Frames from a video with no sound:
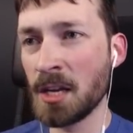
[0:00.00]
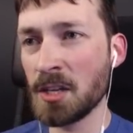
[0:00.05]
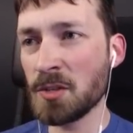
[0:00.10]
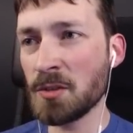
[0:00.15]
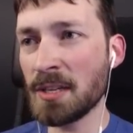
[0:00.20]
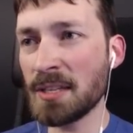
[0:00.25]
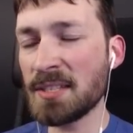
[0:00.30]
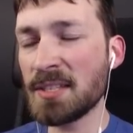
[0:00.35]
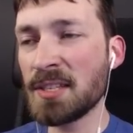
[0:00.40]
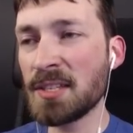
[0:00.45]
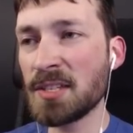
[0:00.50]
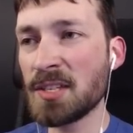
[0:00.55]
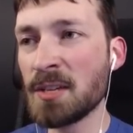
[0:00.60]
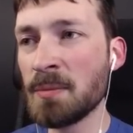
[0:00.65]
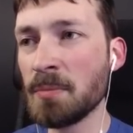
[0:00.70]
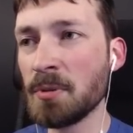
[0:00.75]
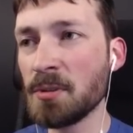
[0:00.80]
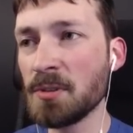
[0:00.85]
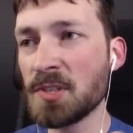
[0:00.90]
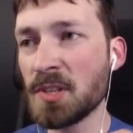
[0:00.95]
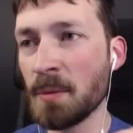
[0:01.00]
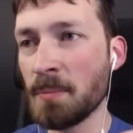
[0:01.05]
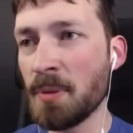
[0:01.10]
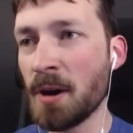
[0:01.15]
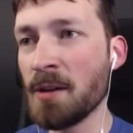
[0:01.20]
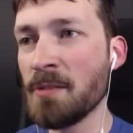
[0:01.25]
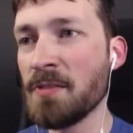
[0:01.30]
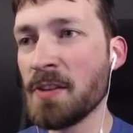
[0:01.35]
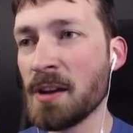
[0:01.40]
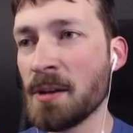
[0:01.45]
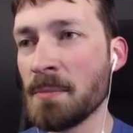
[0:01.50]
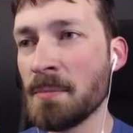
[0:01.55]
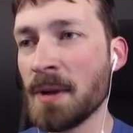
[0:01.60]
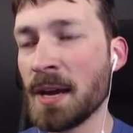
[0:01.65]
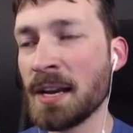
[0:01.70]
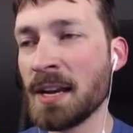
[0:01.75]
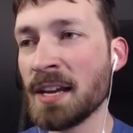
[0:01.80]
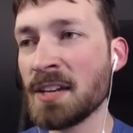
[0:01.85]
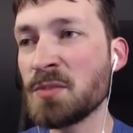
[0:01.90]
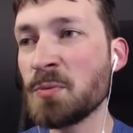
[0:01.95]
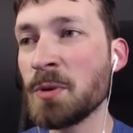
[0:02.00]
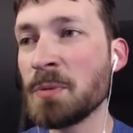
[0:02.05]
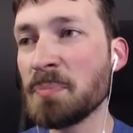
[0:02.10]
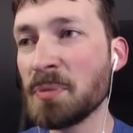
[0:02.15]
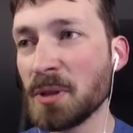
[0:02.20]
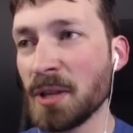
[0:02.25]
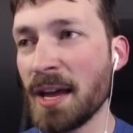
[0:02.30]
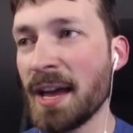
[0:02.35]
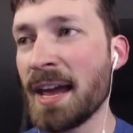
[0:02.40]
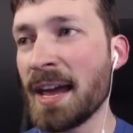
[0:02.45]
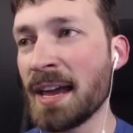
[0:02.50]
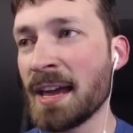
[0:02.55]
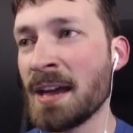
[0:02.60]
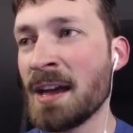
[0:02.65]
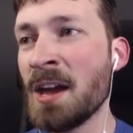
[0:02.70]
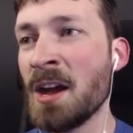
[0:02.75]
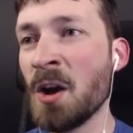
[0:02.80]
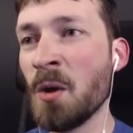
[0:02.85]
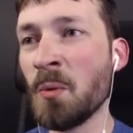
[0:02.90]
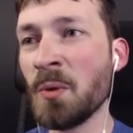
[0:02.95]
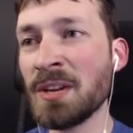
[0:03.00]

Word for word: So that's the symbols above him, and as we play,